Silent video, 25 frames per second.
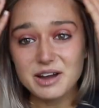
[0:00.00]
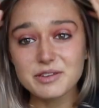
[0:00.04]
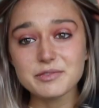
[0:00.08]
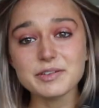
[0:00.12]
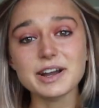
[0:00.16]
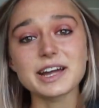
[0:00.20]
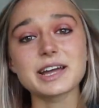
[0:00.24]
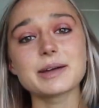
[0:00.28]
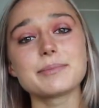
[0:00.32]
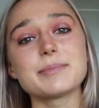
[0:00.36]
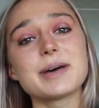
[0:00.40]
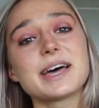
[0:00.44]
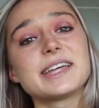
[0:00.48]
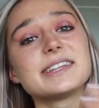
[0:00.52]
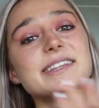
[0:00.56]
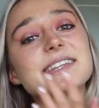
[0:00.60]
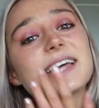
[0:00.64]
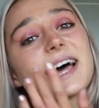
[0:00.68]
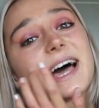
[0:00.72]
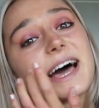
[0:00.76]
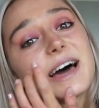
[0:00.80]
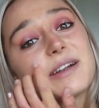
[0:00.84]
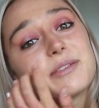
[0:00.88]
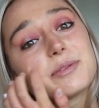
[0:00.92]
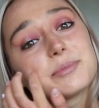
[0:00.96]
recommend
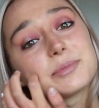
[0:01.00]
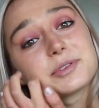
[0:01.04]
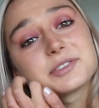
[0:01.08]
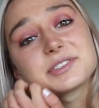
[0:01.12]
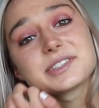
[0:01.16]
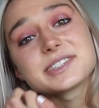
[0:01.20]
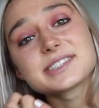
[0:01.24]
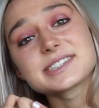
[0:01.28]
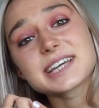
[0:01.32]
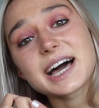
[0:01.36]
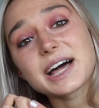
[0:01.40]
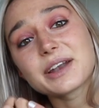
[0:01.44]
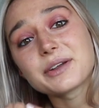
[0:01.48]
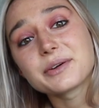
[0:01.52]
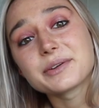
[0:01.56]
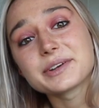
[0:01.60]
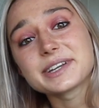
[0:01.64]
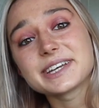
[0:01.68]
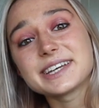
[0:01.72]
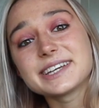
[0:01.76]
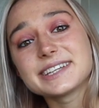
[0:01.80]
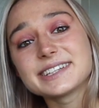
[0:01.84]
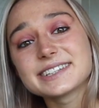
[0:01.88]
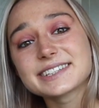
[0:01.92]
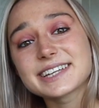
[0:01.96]
the Hair and Beauty
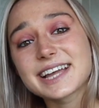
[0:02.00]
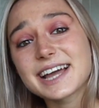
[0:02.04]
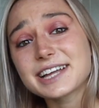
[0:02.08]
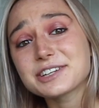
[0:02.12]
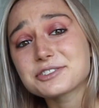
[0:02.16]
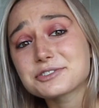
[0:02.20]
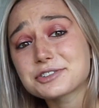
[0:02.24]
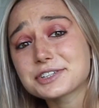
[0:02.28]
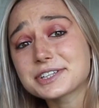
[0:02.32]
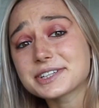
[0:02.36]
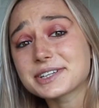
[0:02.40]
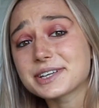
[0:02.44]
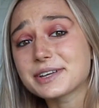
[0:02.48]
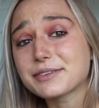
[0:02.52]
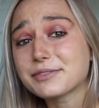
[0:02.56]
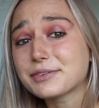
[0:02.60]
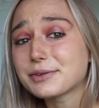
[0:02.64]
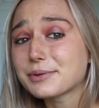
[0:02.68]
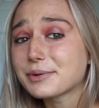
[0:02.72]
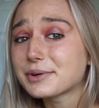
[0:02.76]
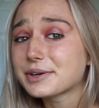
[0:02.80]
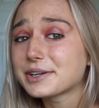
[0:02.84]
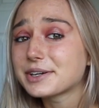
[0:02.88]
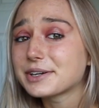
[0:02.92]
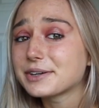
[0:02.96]
Salon in Kettering if
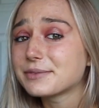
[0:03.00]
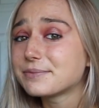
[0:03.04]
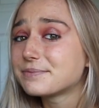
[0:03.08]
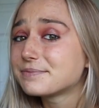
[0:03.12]
you want